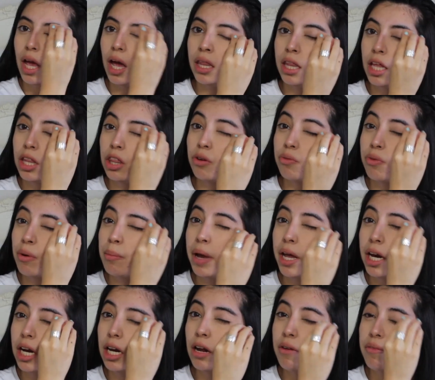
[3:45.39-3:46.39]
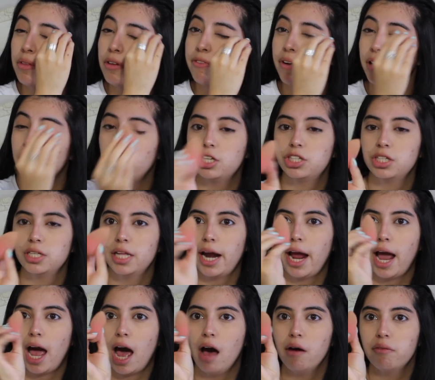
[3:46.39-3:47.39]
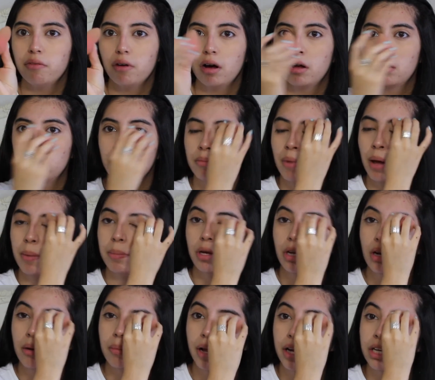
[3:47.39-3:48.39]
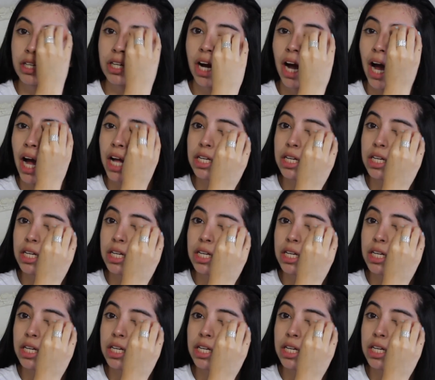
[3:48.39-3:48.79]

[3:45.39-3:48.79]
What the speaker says: And then the remaining of the foundation that I have on my beauty blender,